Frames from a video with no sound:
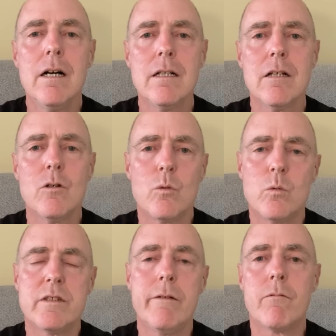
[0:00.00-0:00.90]

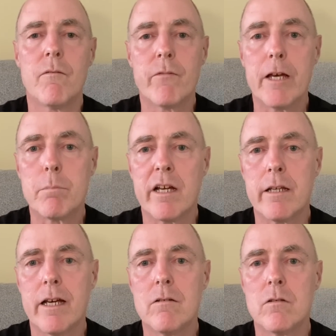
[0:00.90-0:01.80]
Hello, Tim from Fair Play
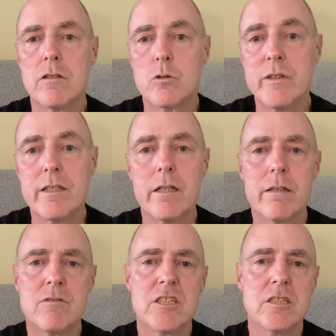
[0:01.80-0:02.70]
Now on the
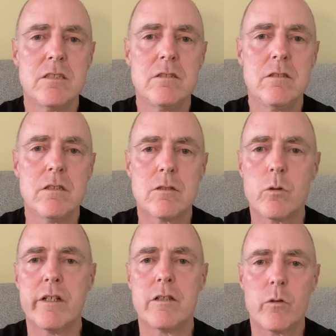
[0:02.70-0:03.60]
20th of June
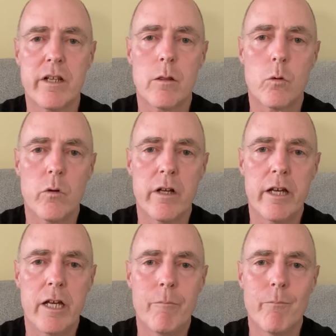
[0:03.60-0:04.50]

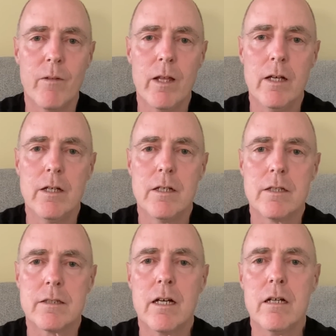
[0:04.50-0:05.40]
2023.
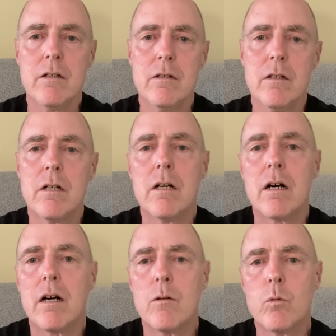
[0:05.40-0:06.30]
So
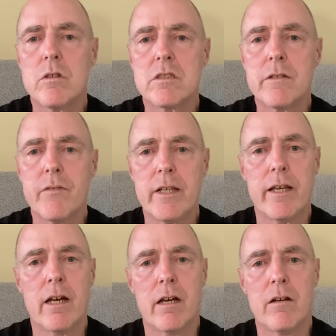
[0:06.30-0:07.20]
I watched a
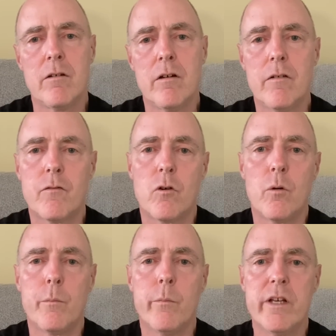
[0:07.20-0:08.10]
video
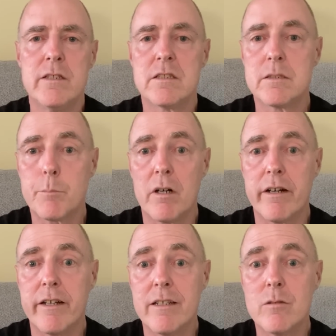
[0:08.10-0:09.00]
from
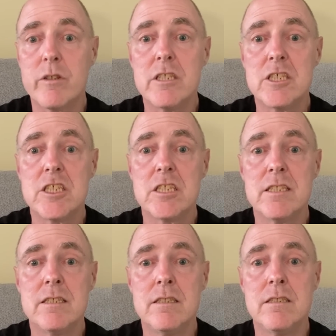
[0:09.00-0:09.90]
Inspired, which
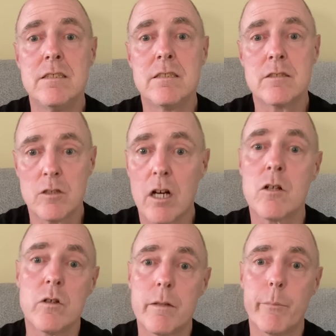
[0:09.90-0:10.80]
is
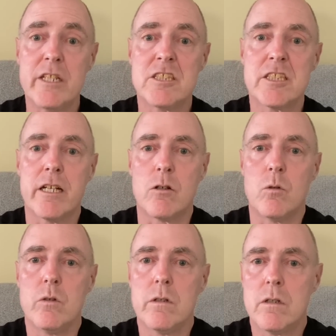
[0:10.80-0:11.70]
quite a big
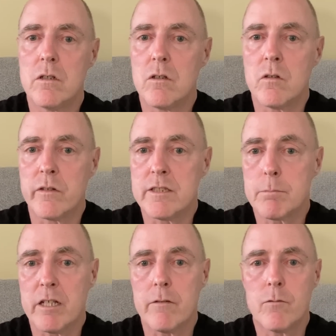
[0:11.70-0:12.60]
channel on this
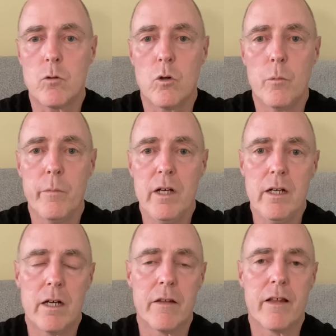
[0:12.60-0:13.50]
platform,
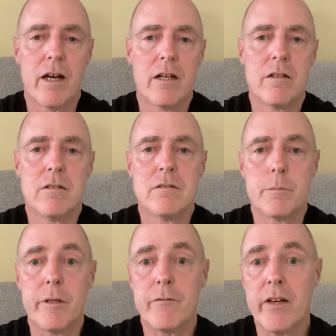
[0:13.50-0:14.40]
although
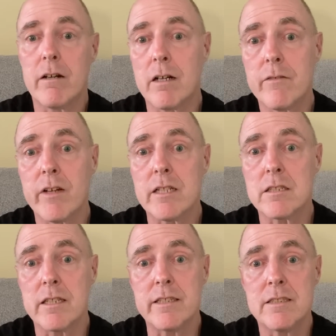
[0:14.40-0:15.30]
to be fair I haven't
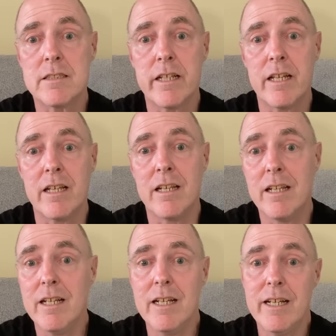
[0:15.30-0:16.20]
actually
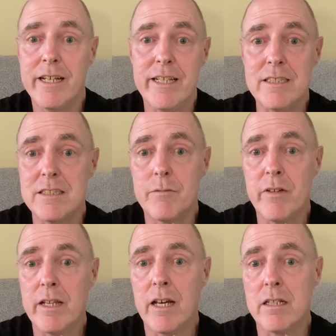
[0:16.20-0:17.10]
seen his
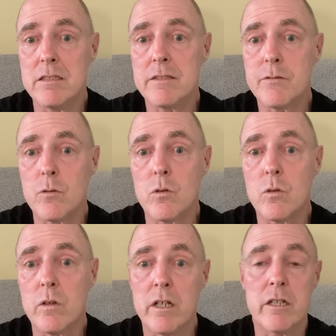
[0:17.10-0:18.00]
videos
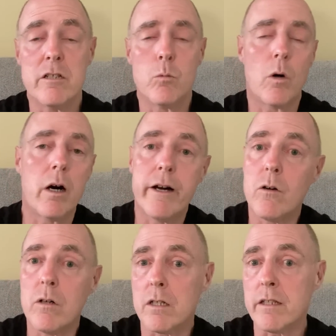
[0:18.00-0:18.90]
for a good
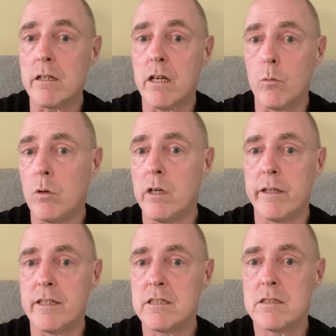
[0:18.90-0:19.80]
while. I don't know why,
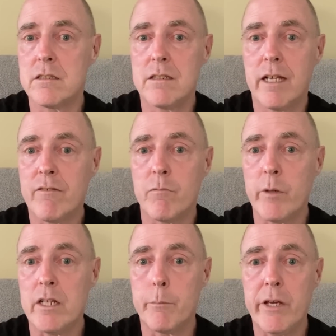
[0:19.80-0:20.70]
they just haven't
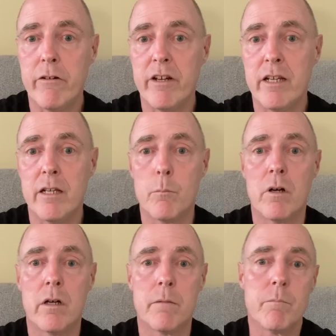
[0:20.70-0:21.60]
been appearing in
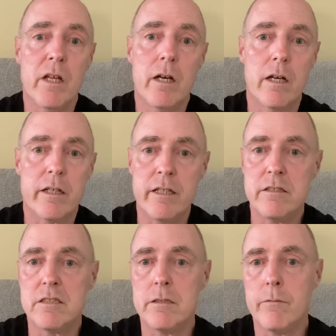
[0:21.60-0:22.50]
my
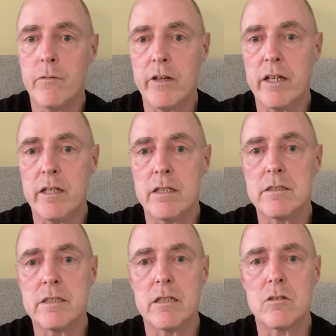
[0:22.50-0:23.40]
YouTube feed,
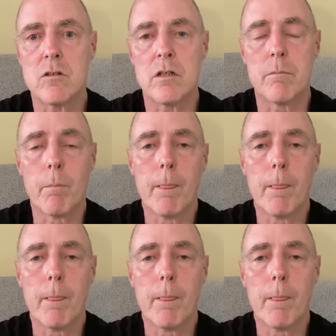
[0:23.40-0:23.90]
etc.